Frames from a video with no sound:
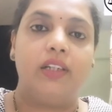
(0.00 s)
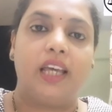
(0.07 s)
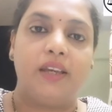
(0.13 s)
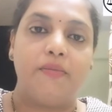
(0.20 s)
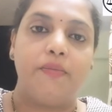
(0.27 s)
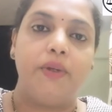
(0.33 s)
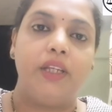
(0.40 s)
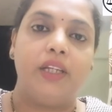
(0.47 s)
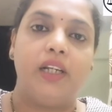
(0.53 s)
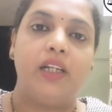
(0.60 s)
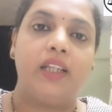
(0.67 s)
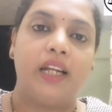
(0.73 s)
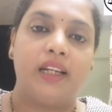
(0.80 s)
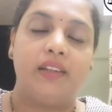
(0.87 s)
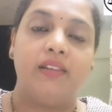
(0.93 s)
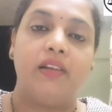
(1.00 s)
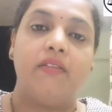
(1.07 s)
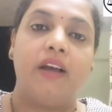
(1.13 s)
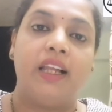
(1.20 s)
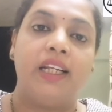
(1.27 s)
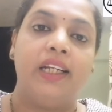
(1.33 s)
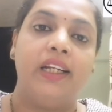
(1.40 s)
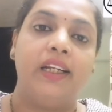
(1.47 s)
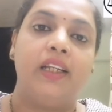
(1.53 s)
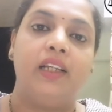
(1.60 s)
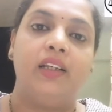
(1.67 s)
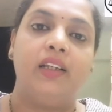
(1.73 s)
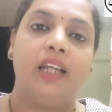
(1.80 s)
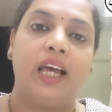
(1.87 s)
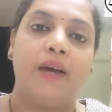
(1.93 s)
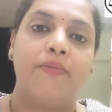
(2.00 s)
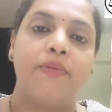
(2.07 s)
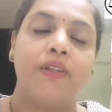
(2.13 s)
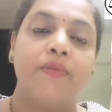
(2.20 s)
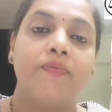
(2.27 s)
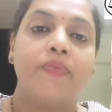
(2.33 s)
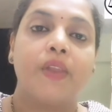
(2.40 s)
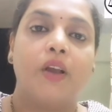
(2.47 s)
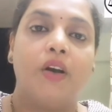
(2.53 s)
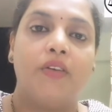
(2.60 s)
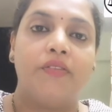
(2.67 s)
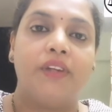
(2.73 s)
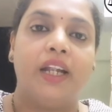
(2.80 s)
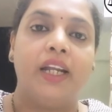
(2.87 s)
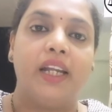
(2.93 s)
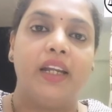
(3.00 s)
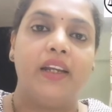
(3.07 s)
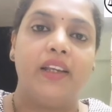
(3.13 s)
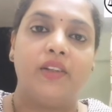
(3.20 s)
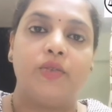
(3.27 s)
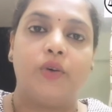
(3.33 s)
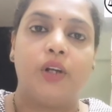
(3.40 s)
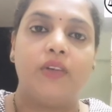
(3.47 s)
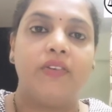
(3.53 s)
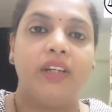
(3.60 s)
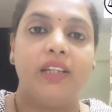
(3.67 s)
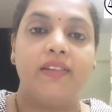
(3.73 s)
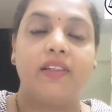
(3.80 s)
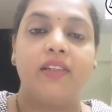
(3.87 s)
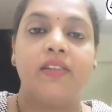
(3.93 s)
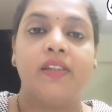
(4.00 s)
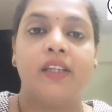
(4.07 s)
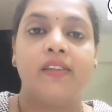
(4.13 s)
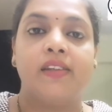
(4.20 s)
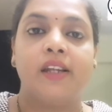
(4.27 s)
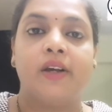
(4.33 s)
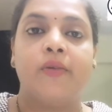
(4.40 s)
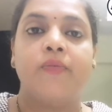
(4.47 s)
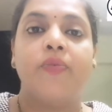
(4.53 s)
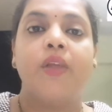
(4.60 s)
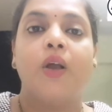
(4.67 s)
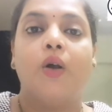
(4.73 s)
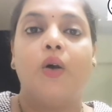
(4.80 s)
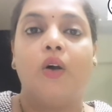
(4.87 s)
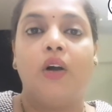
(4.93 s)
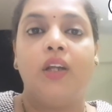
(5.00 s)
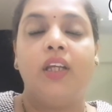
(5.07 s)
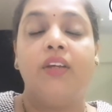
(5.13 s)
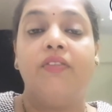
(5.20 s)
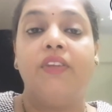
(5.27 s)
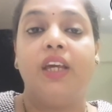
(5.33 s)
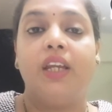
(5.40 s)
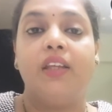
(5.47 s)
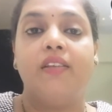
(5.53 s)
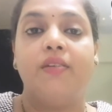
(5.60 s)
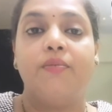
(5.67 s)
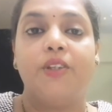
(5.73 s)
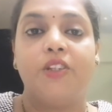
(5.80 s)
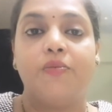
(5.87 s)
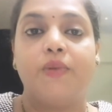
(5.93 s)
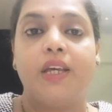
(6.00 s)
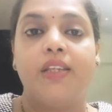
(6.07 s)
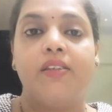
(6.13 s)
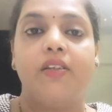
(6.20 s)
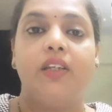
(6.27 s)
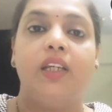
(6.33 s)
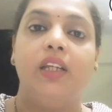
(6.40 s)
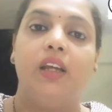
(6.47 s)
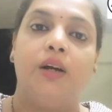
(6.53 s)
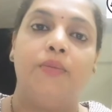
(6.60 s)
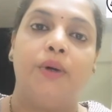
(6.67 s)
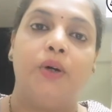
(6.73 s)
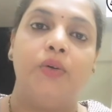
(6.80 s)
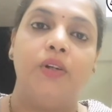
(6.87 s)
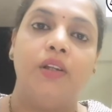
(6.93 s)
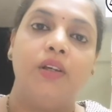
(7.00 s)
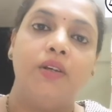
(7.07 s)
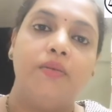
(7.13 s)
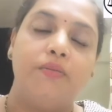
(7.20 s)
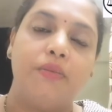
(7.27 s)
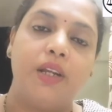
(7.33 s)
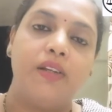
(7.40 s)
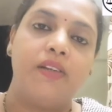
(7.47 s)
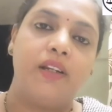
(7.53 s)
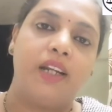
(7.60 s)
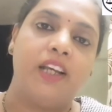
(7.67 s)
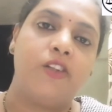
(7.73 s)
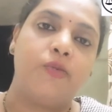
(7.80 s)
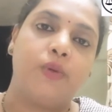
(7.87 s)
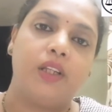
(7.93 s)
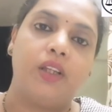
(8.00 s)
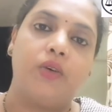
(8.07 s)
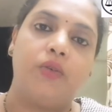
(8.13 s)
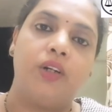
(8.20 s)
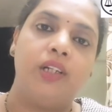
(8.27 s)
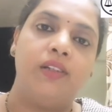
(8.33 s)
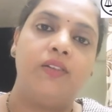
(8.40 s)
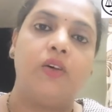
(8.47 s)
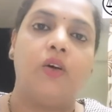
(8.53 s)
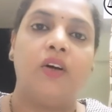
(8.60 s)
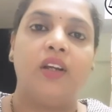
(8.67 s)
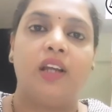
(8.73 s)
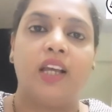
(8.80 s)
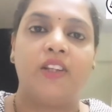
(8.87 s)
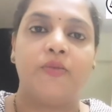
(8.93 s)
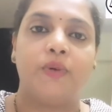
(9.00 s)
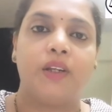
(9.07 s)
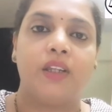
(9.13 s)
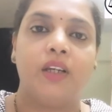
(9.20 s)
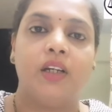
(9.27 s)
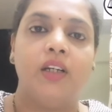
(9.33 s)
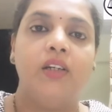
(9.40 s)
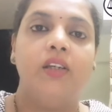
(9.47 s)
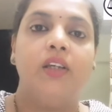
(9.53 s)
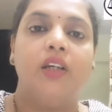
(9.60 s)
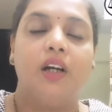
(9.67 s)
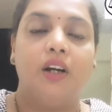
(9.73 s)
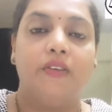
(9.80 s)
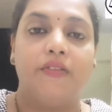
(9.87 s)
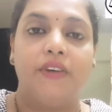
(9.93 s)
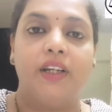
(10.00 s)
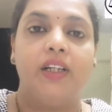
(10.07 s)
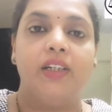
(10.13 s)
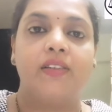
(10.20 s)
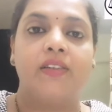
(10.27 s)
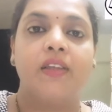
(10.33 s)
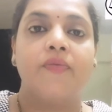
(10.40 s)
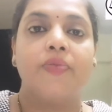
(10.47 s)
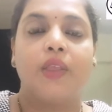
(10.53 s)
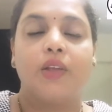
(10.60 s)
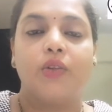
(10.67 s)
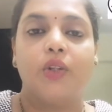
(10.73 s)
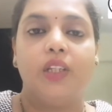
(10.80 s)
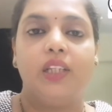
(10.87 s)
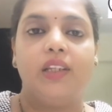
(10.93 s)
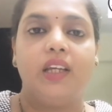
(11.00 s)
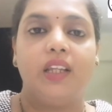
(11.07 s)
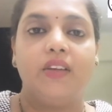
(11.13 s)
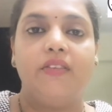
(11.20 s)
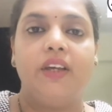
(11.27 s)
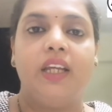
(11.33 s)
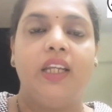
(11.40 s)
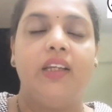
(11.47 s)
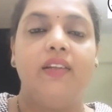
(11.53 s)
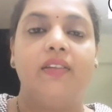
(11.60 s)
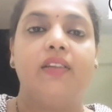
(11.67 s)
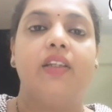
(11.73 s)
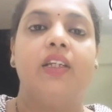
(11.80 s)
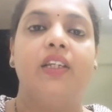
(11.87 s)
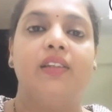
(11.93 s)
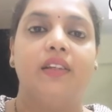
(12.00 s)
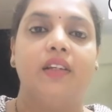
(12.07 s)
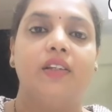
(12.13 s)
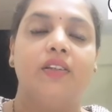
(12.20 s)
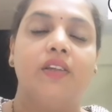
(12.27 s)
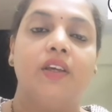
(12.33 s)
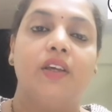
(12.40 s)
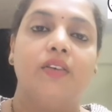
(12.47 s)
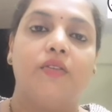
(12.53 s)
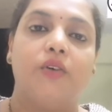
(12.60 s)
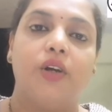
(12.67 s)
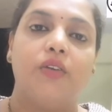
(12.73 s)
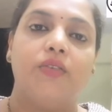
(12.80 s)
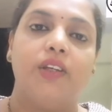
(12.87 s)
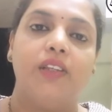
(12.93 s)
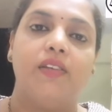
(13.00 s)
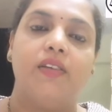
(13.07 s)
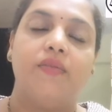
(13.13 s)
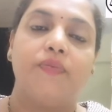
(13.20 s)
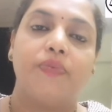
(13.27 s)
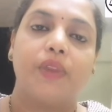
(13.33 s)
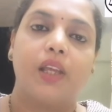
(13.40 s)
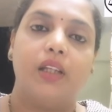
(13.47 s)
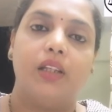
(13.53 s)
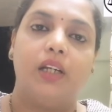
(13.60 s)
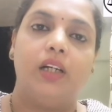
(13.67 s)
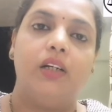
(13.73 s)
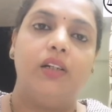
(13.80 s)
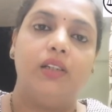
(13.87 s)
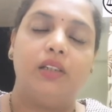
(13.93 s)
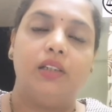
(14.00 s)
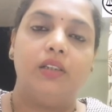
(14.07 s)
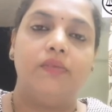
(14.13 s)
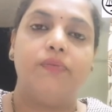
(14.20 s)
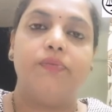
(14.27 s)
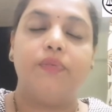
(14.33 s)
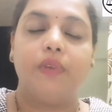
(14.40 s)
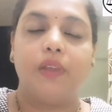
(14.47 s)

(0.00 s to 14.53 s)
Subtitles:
time period, that is the validity lapse of 90 days what we discussed just now, or if there is a mismatch in amount mentioned as per the words or as per the figures. So these are the various reasons for which the